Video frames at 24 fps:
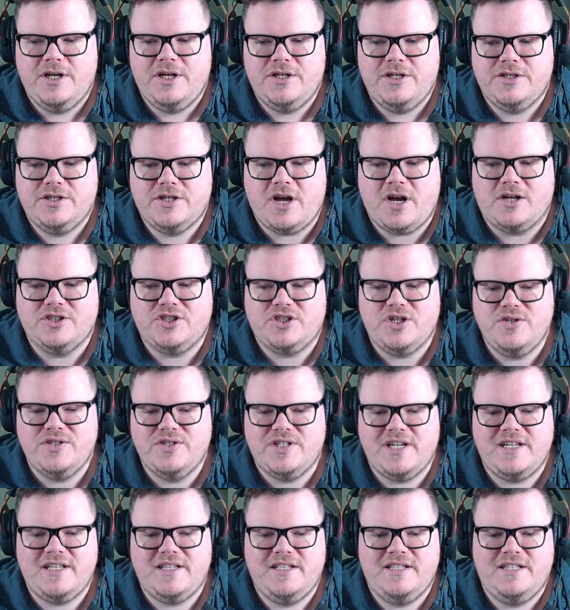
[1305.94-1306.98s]
Can't choose
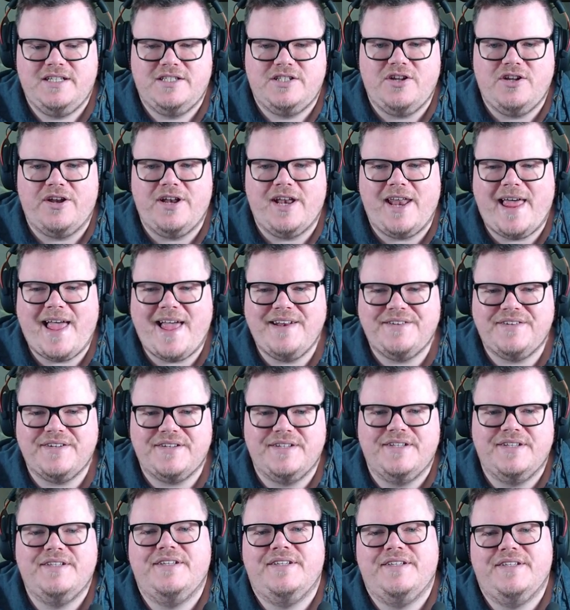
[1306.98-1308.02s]
it. It's not land.
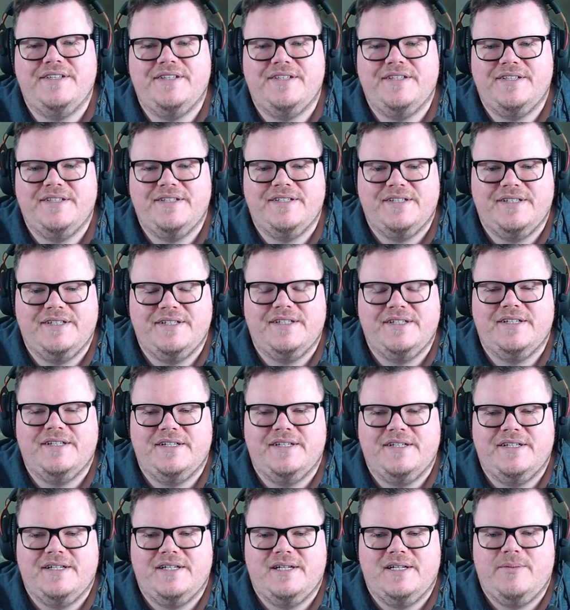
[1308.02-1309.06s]

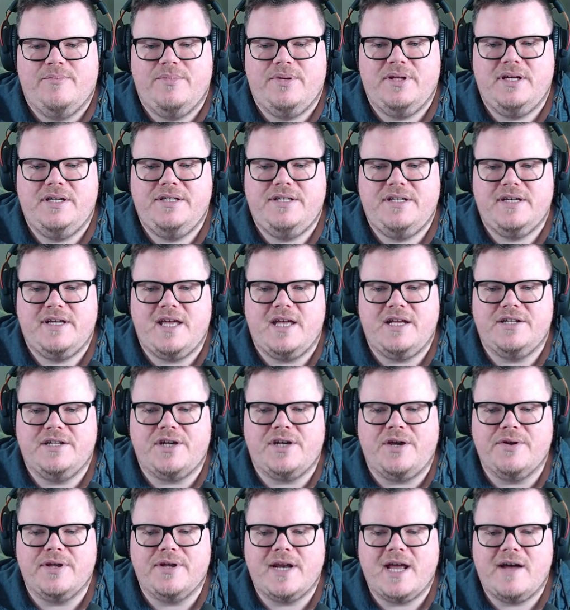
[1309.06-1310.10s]
But they did get a
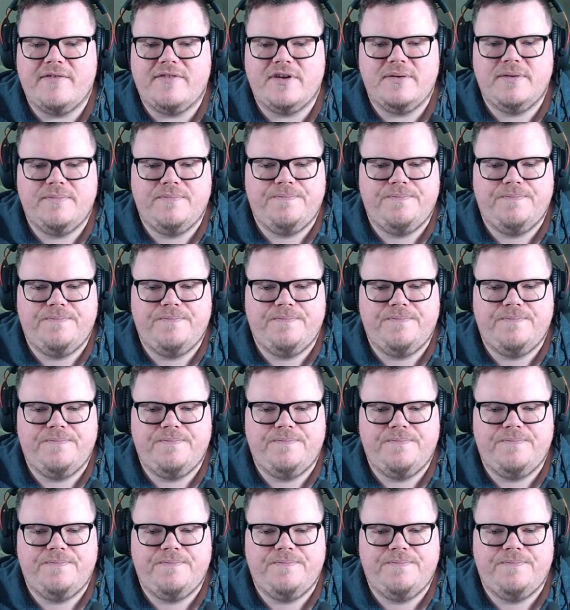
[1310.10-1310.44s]
token out of it.